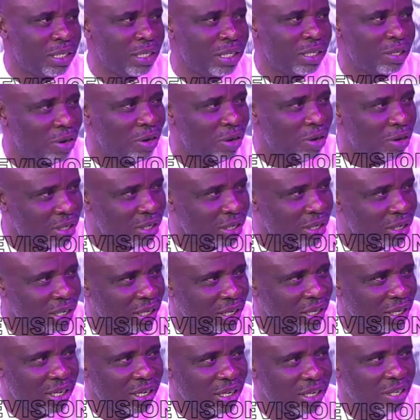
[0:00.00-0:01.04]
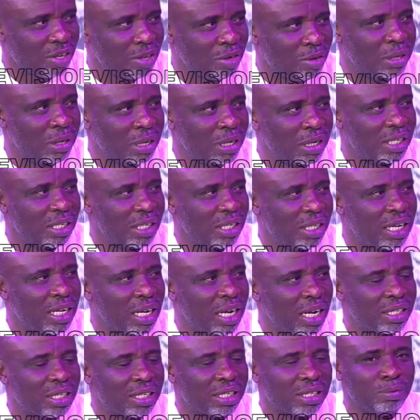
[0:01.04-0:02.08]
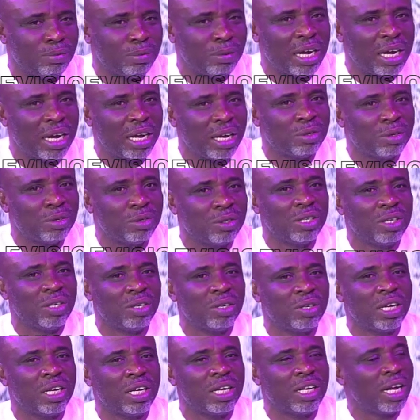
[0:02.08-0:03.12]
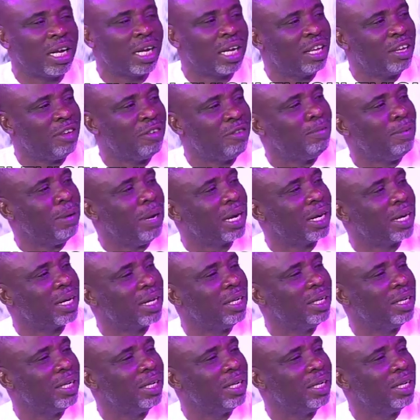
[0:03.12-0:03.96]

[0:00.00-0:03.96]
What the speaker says: this court. You may see that play out to say, okay, now give back